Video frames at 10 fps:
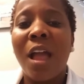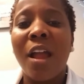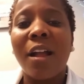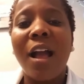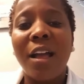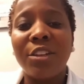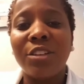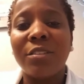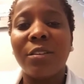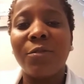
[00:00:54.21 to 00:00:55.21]
are
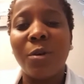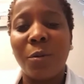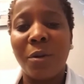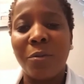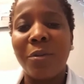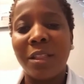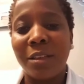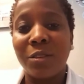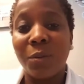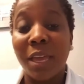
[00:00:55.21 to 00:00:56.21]
conscious of what we're
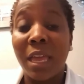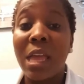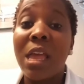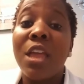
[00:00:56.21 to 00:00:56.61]
really doing.